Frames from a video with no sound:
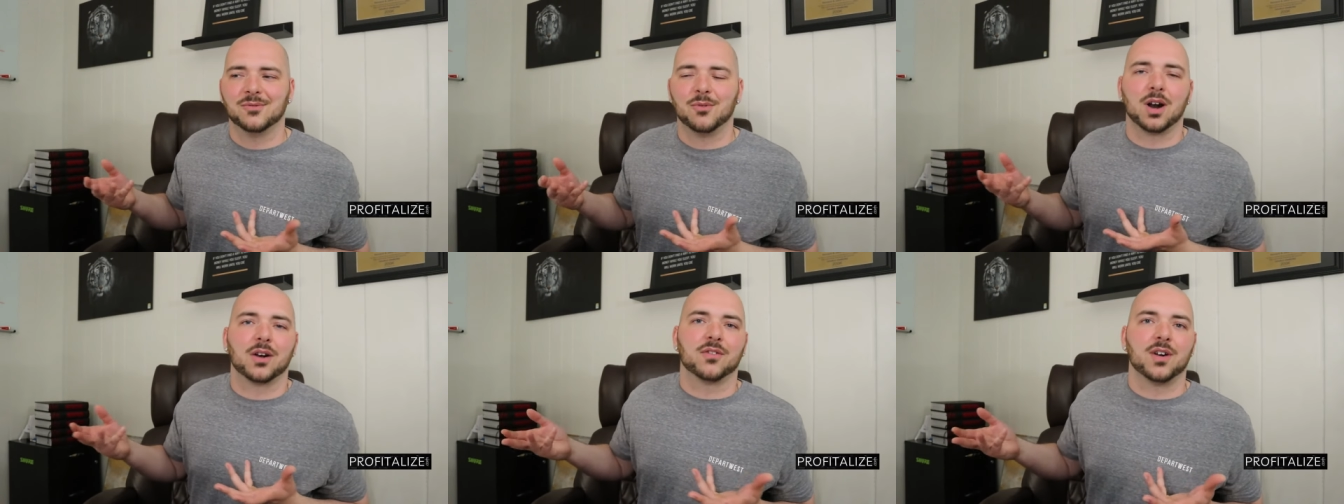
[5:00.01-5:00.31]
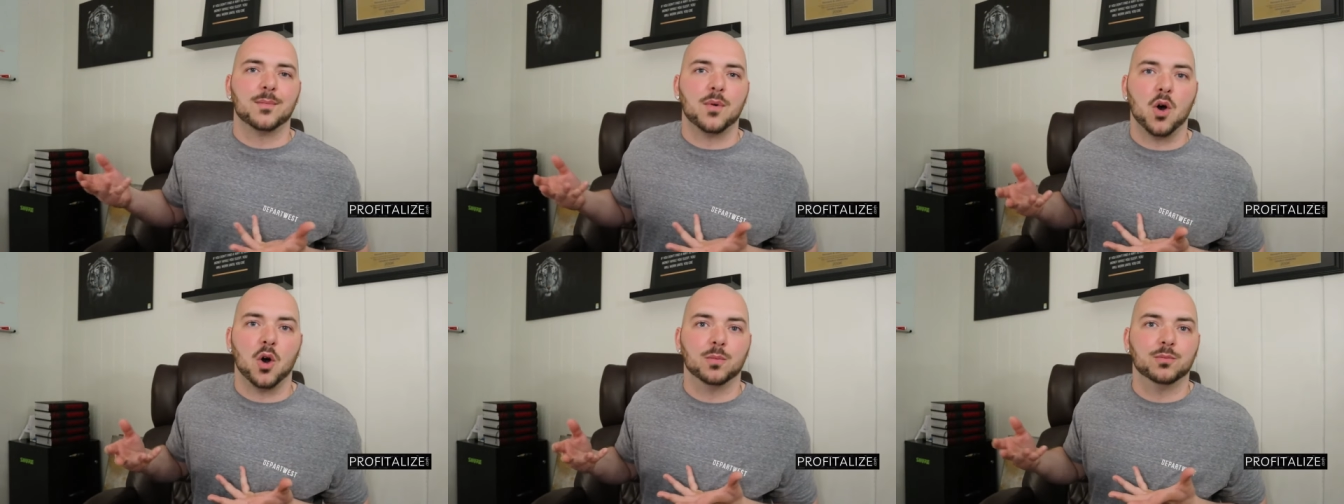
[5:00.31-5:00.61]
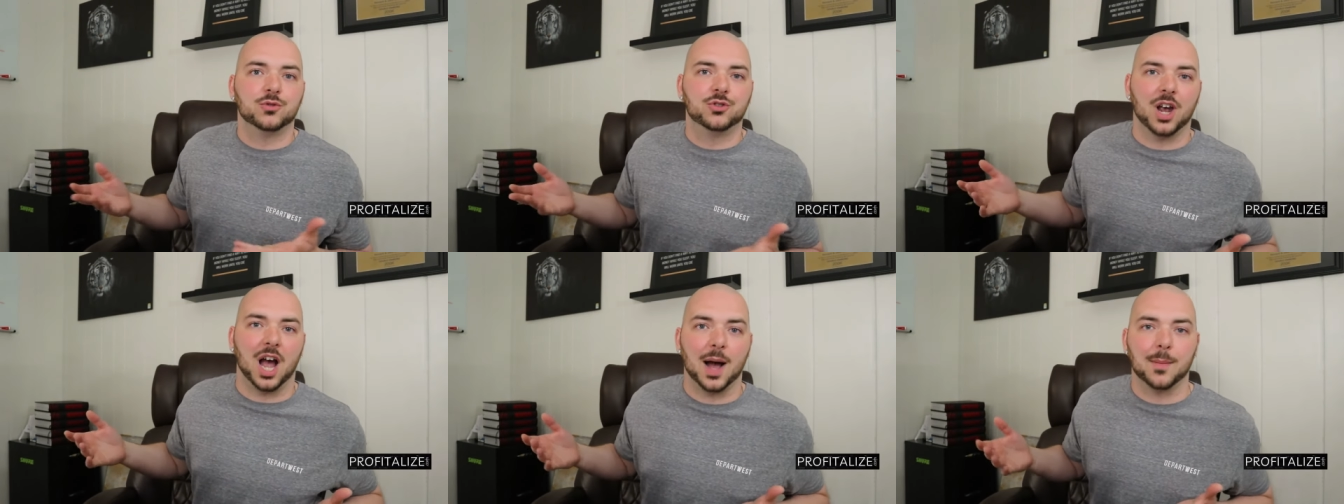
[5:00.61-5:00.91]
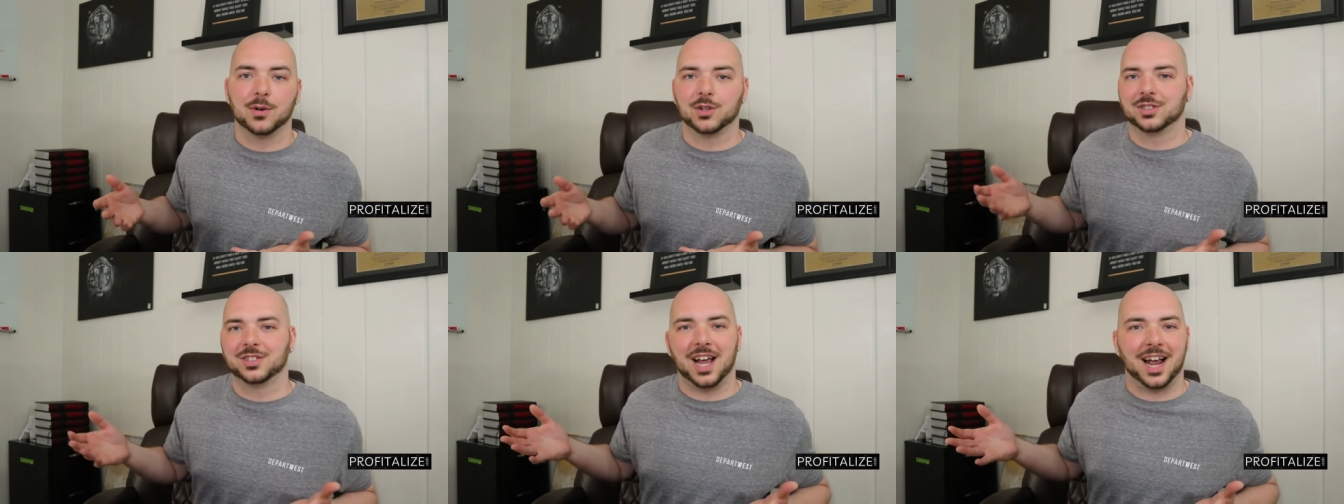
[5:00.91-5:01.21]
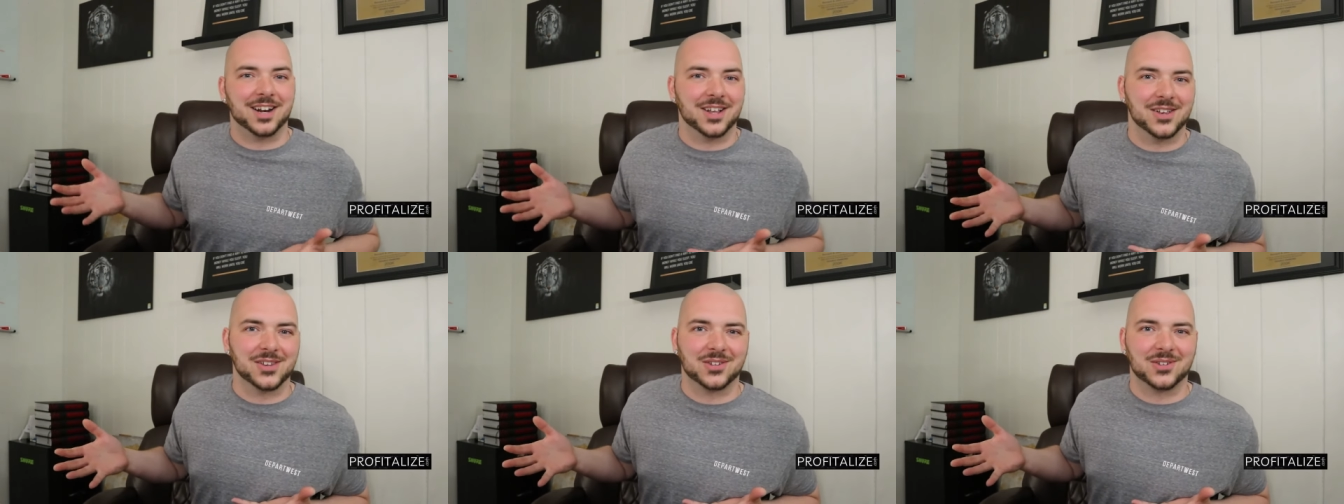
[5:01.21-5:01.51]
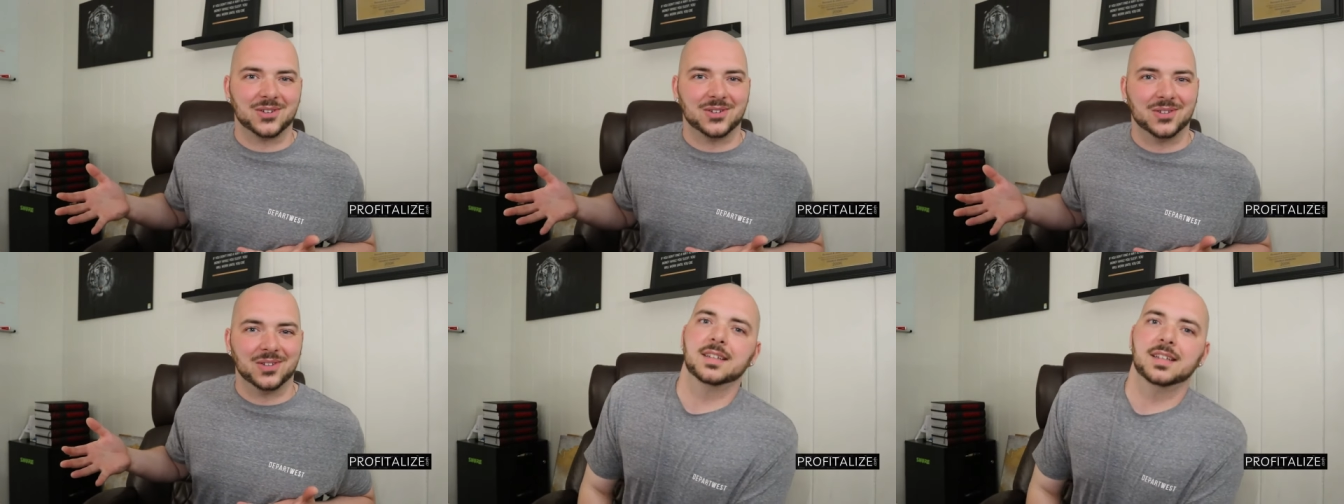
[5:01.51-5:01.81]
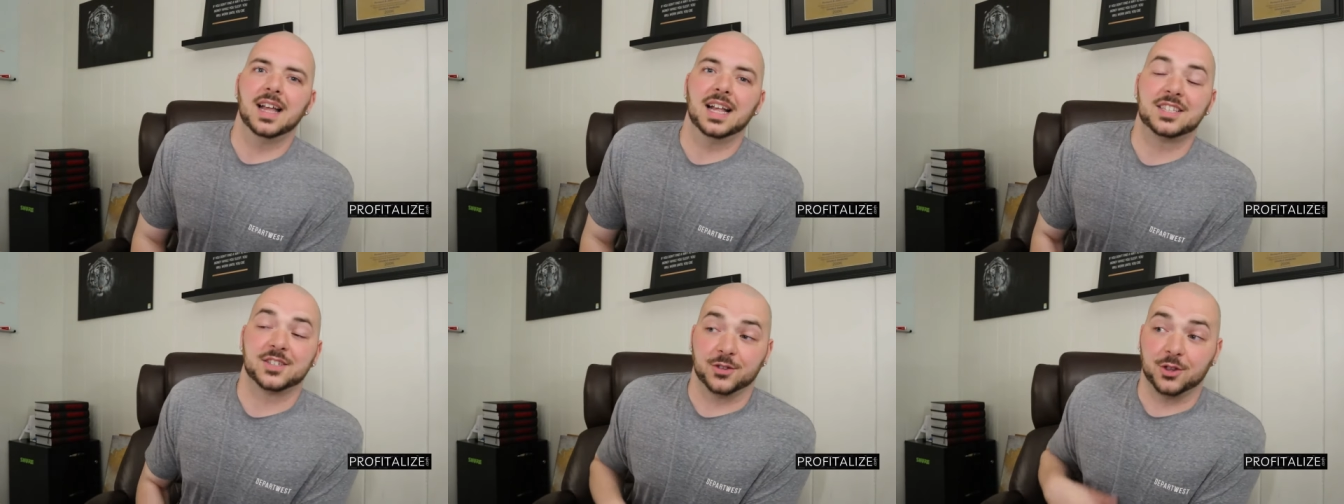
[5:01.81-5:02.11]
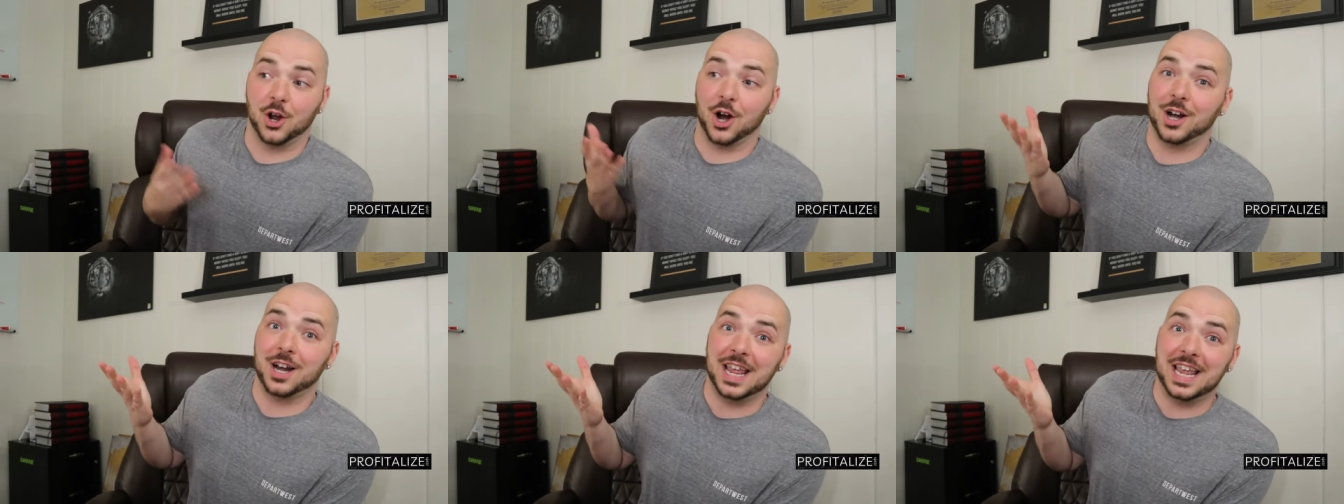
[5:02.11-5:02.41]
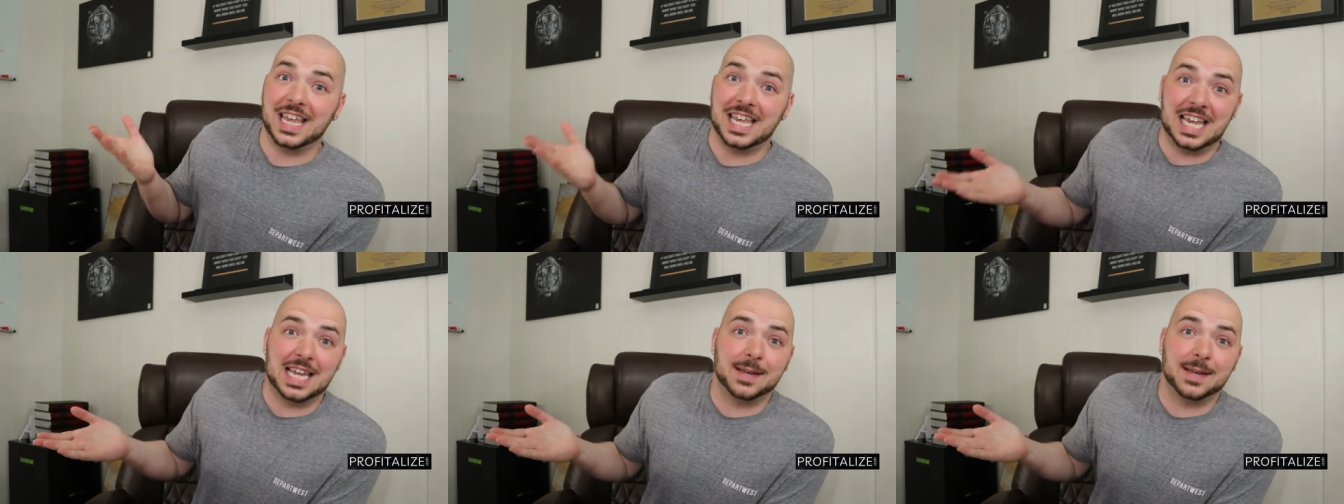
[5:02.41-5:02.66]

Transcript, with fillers: work from home job or side hustle. It's learning